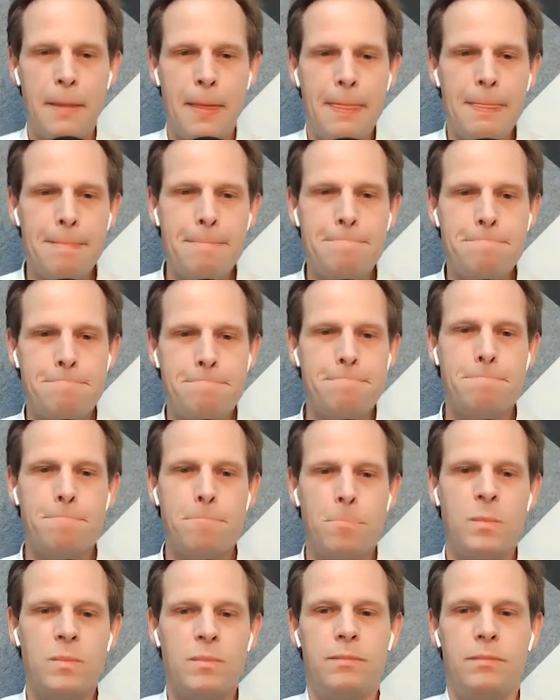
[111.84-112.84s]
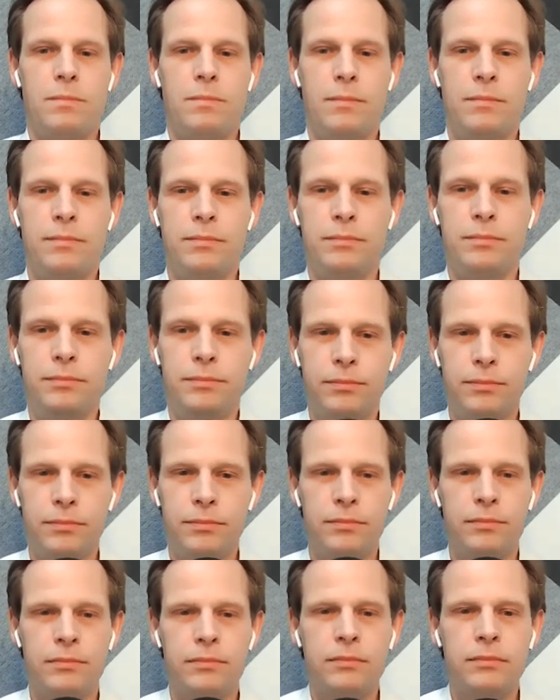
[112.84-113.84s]

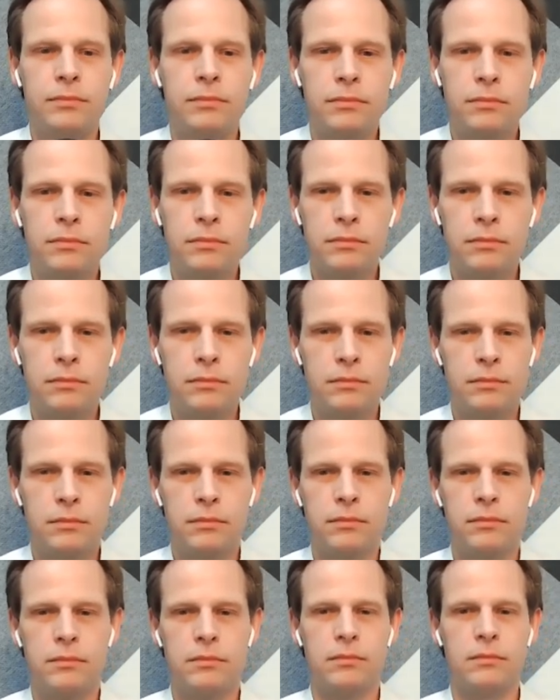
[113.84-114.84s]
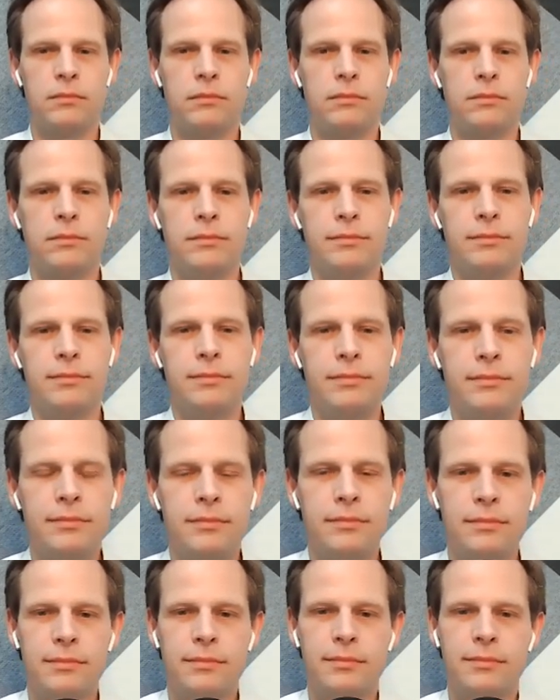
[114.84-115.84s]

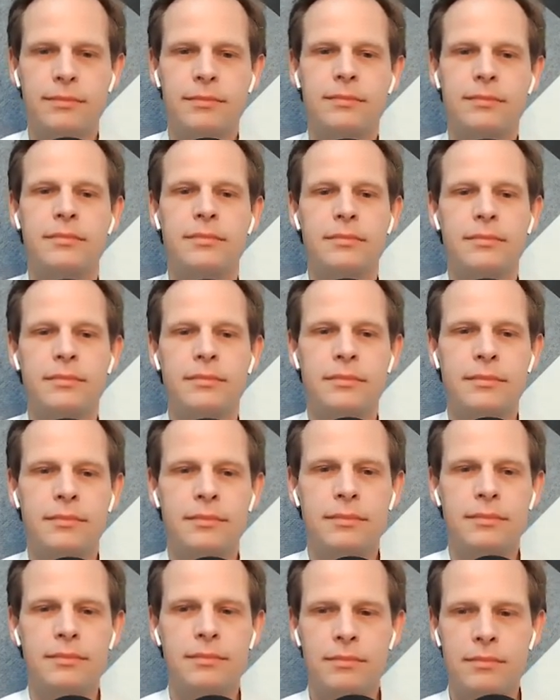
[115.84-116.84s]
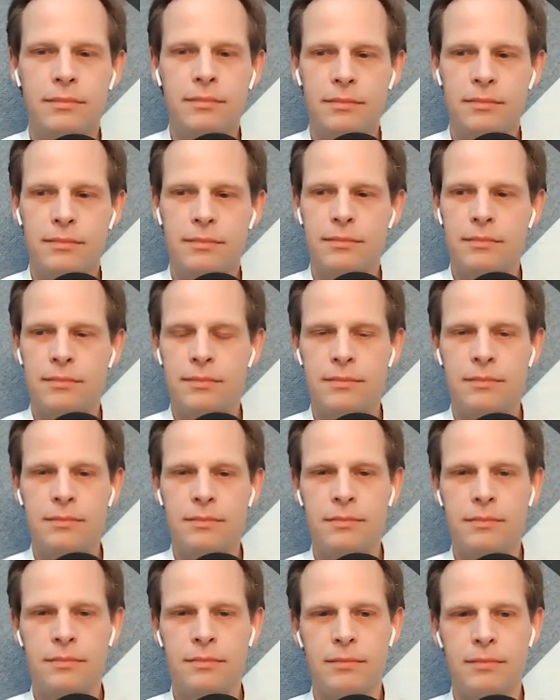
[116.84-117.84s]

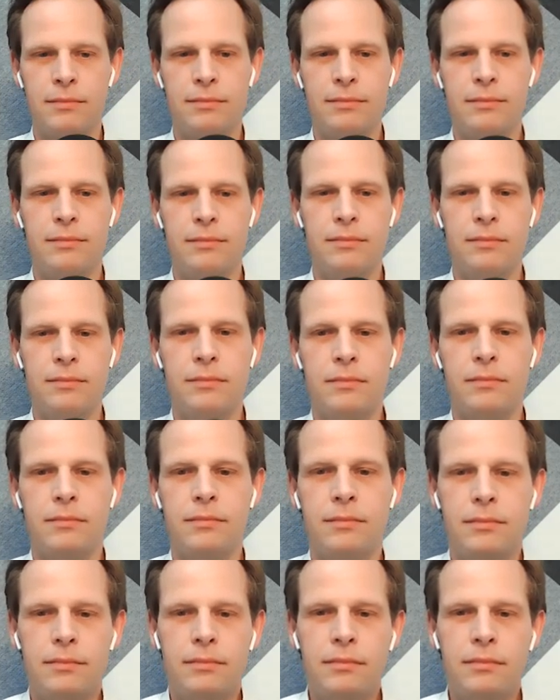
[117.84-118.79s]
The person shown says nothing.